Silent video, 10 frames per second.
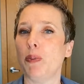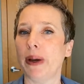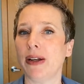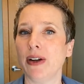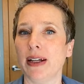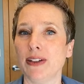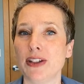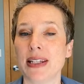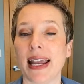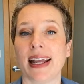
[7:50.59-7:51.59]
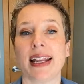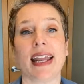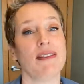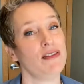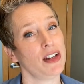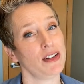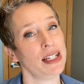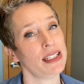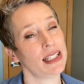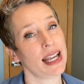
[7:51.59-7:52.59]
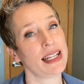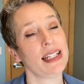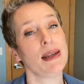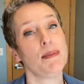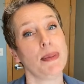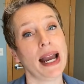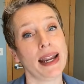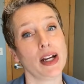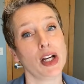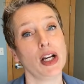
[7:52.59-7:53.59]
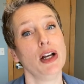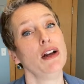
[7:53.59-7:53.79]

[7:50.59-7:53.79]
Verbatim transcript: better understand a very likely buyer